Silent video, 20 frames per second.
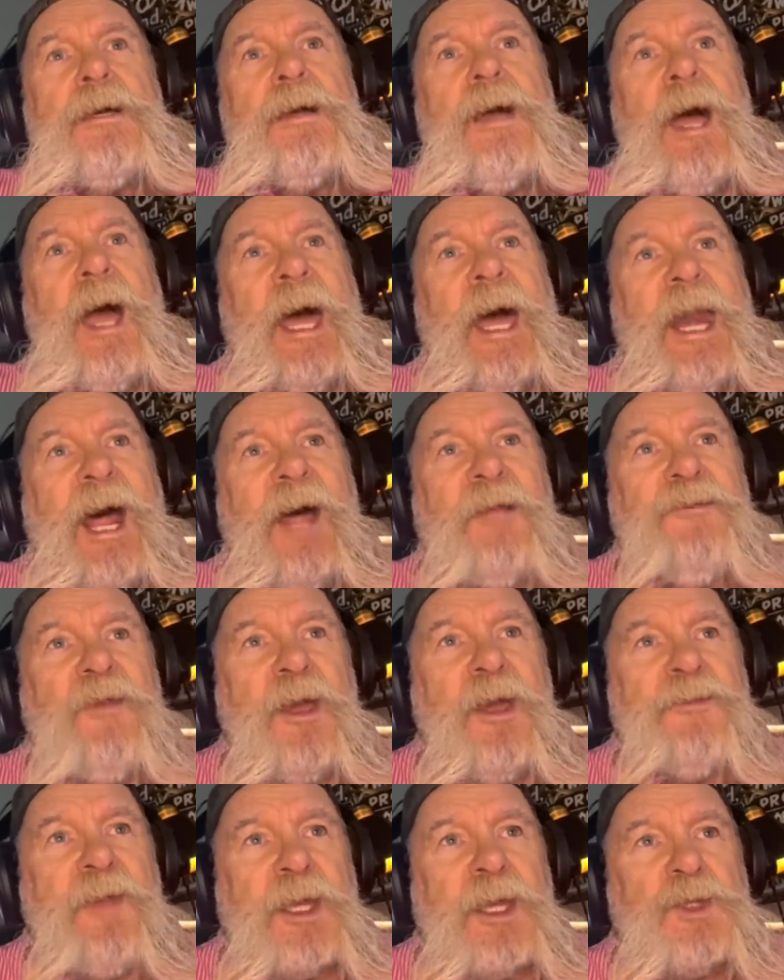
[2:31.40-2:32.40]
And I
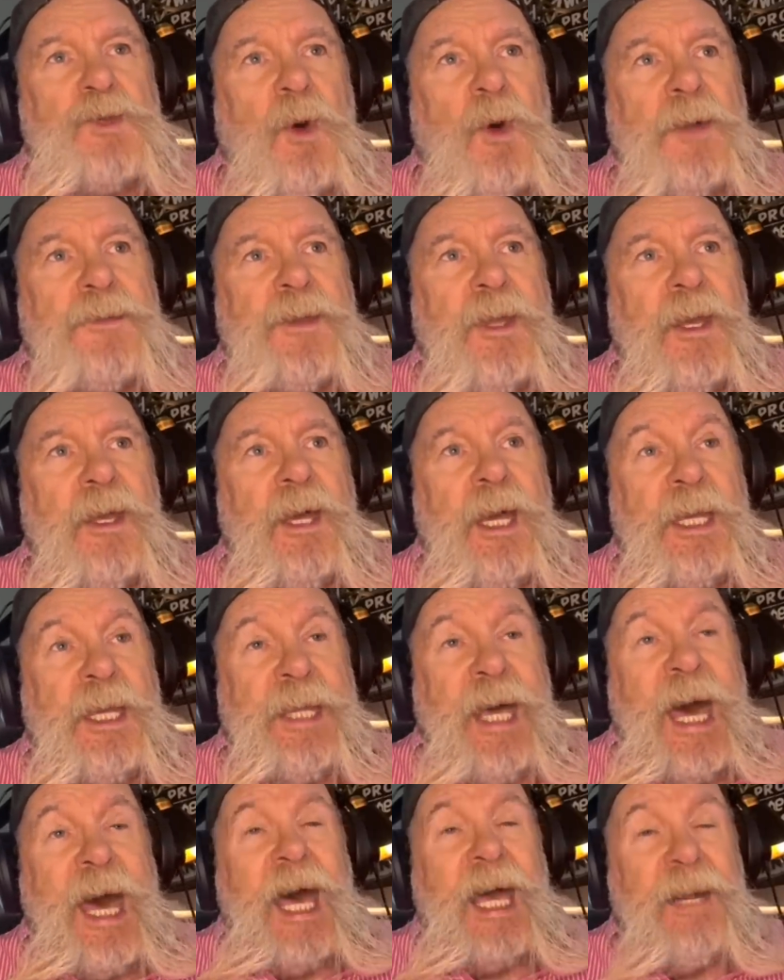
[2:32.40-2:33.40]
think that's what he
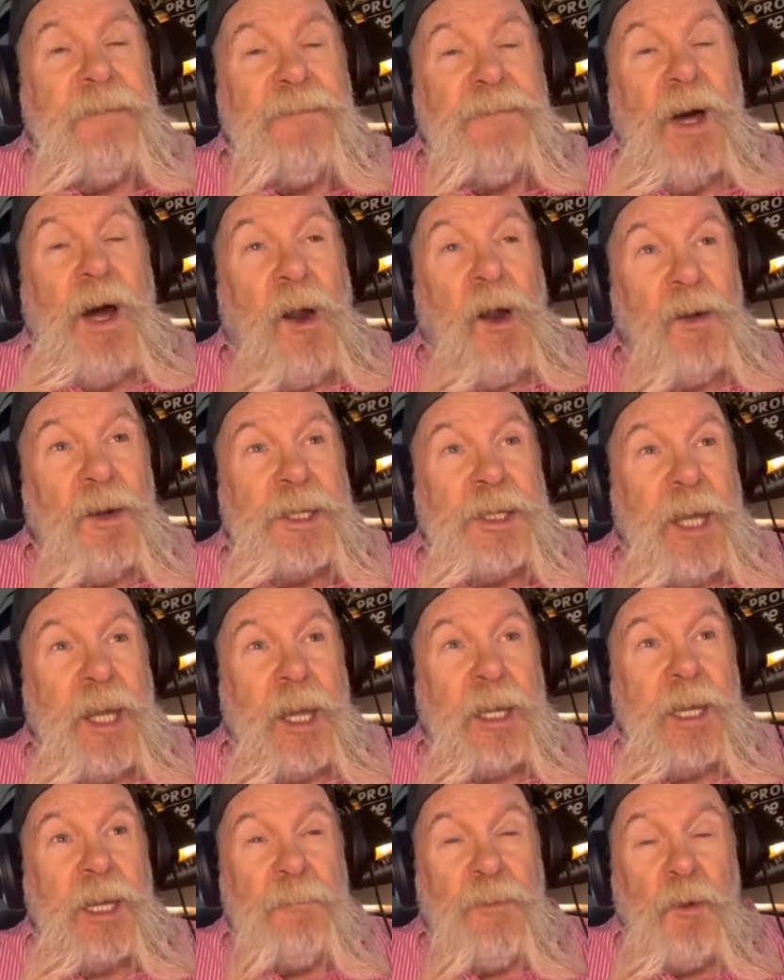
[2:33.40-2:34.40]
died of, a heart
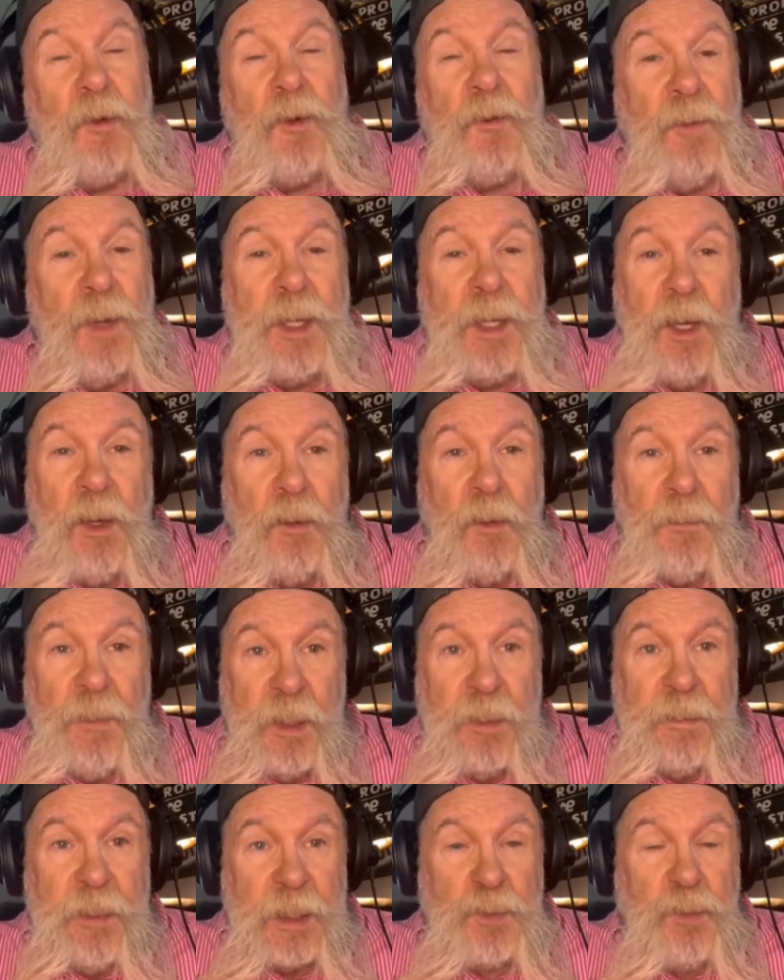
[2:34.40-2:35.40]
attack in Puerto Rico.
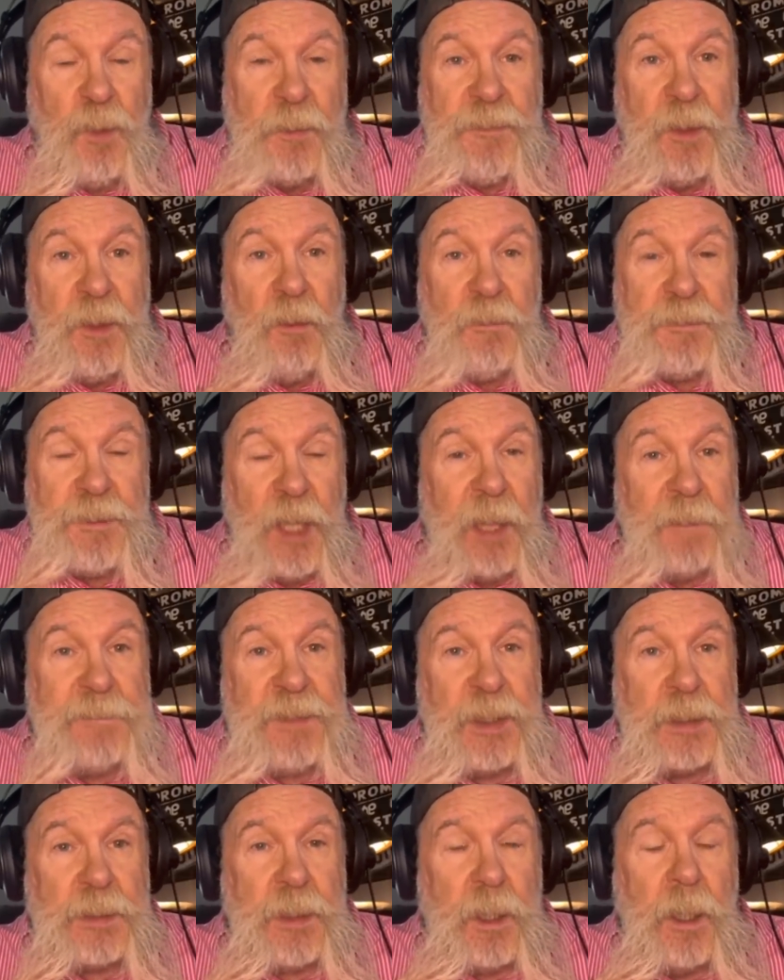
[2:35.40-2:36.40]
That's what the
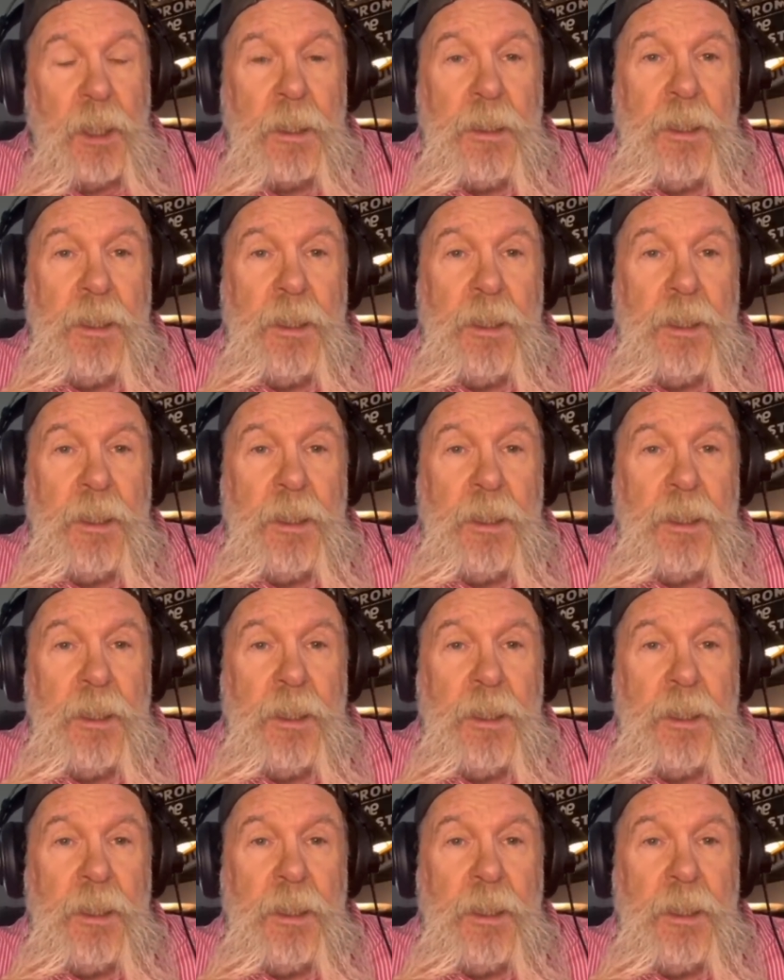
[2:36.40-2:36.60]
autopsy said.